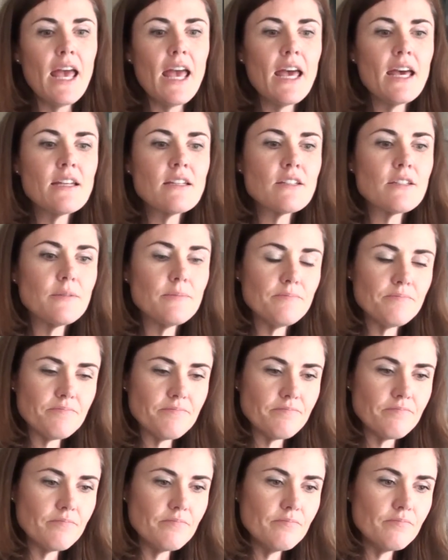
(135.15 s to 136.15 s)
And
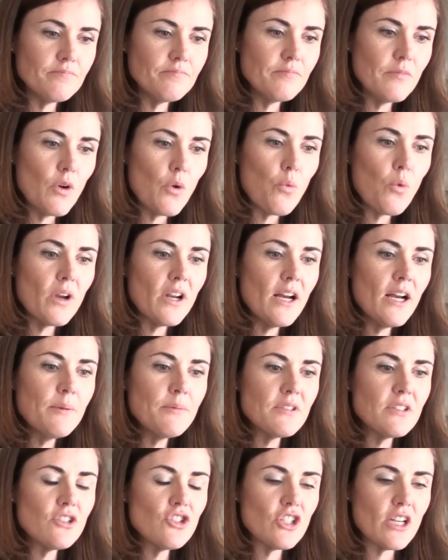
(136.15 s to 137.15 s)
what
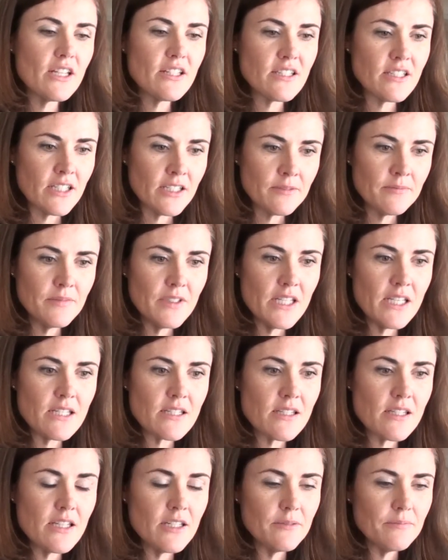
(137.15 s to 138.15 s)
I'm suggesting
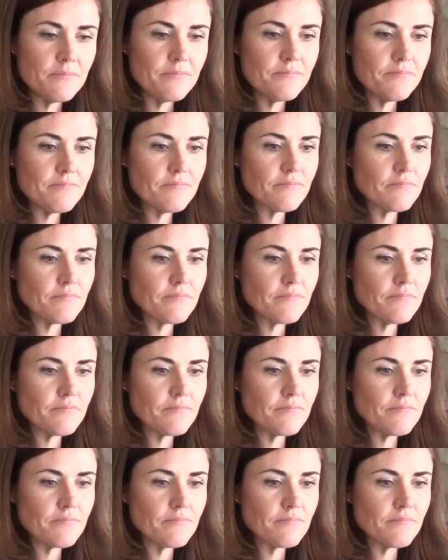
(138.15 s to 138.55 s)
is that